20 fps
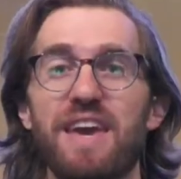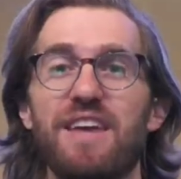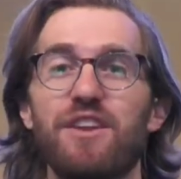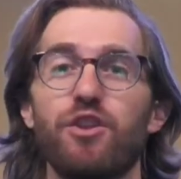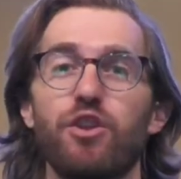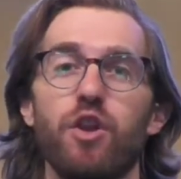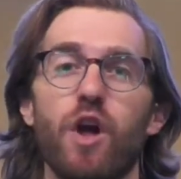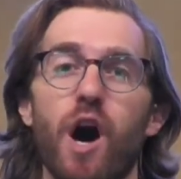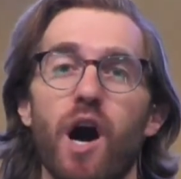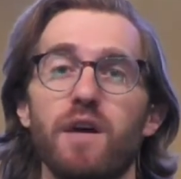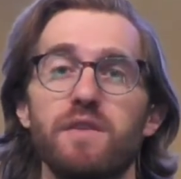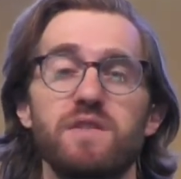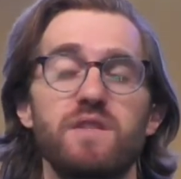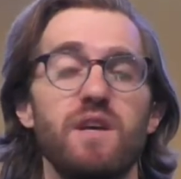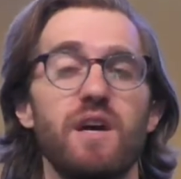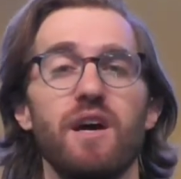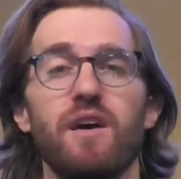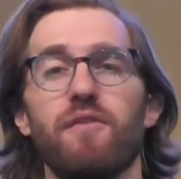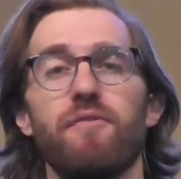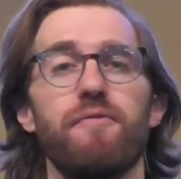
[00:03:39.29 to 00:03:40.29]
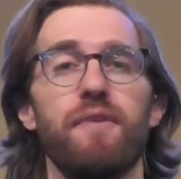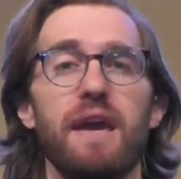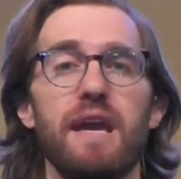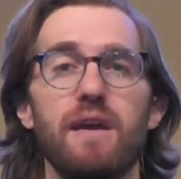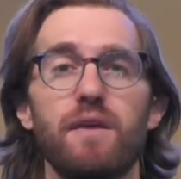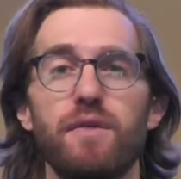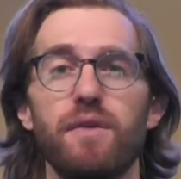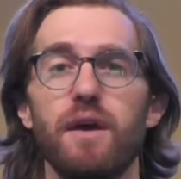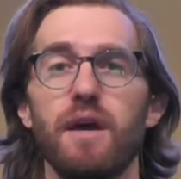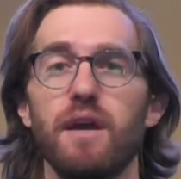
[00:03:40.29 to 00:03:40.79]
had lost
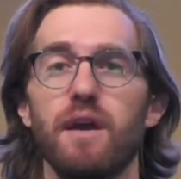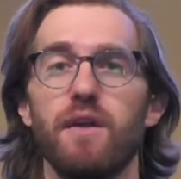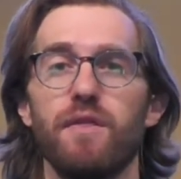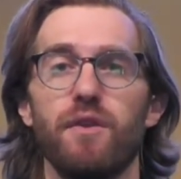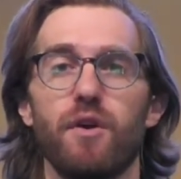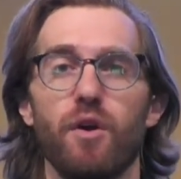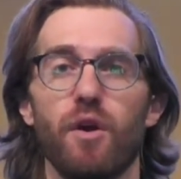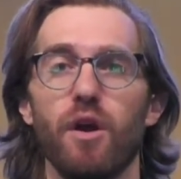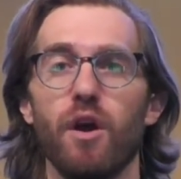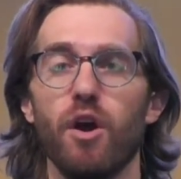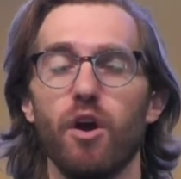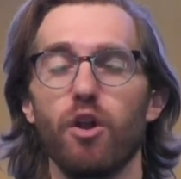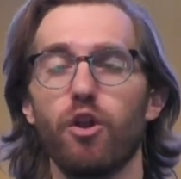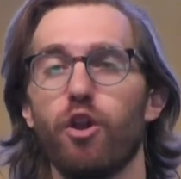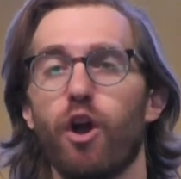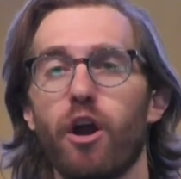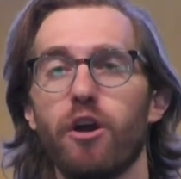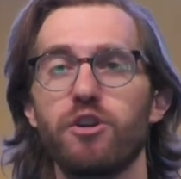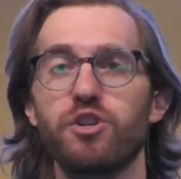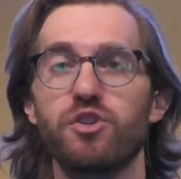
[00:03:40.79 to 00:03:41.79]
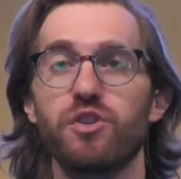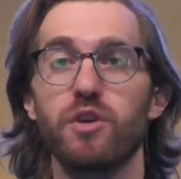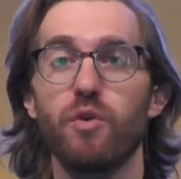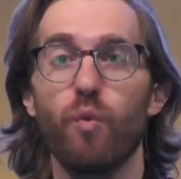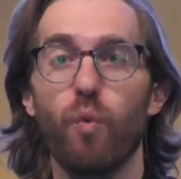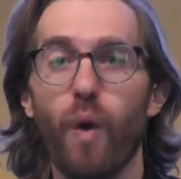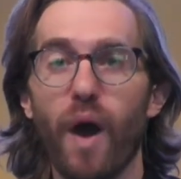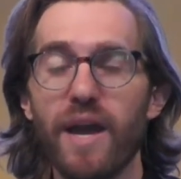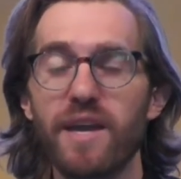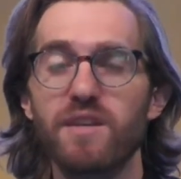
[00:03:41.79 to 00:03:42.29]
faith in their largely
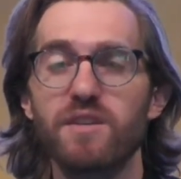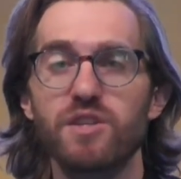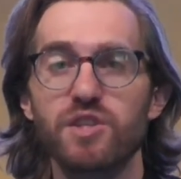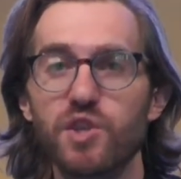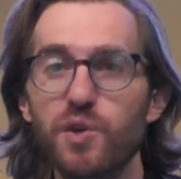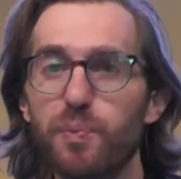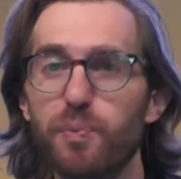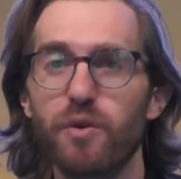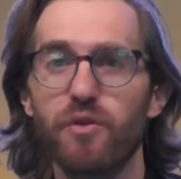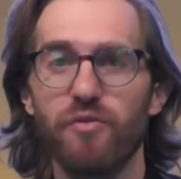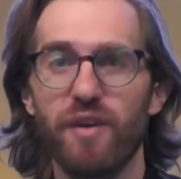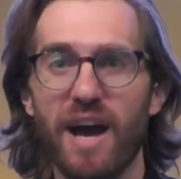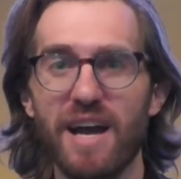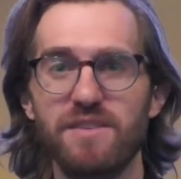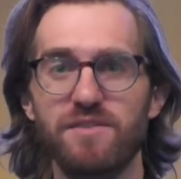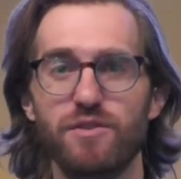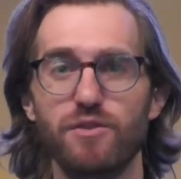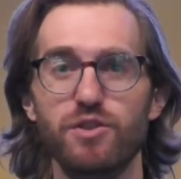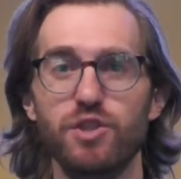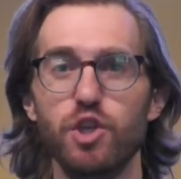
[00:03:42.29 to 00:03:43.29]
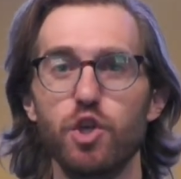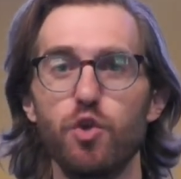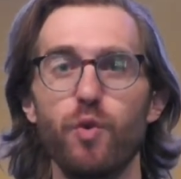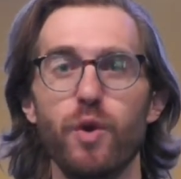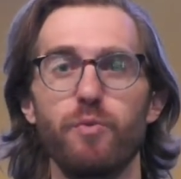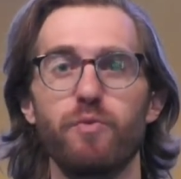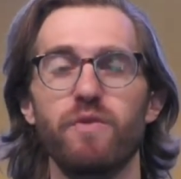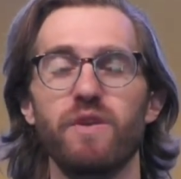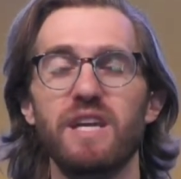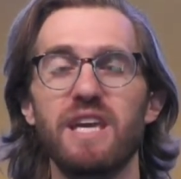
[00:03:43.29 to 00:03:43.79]
white supervisors who had
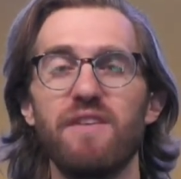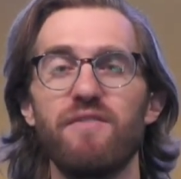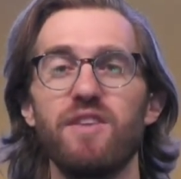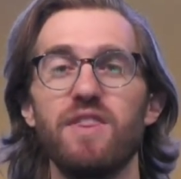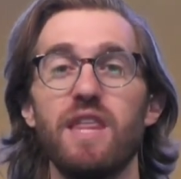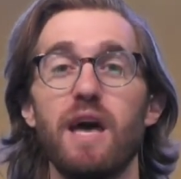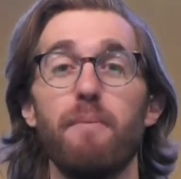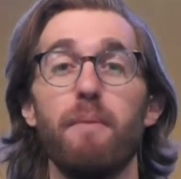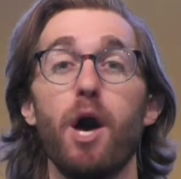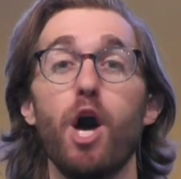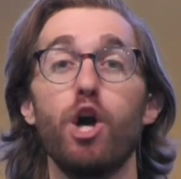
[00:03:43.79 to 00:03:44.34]
given them